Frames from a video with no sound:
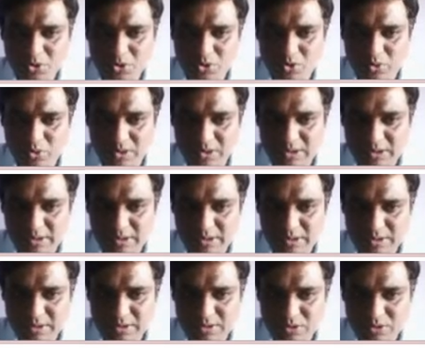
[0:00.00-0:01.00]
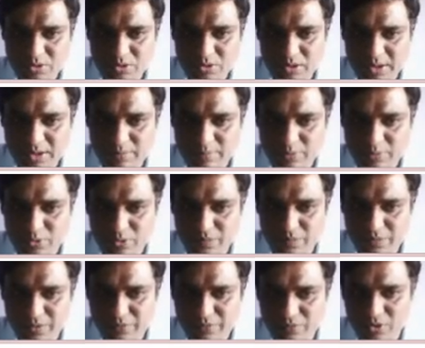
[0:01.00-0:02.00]
to excitation, so I upon
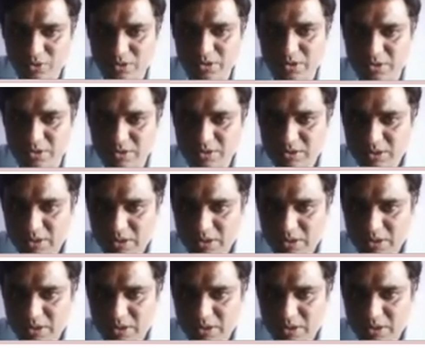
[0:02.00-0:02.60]
V for this,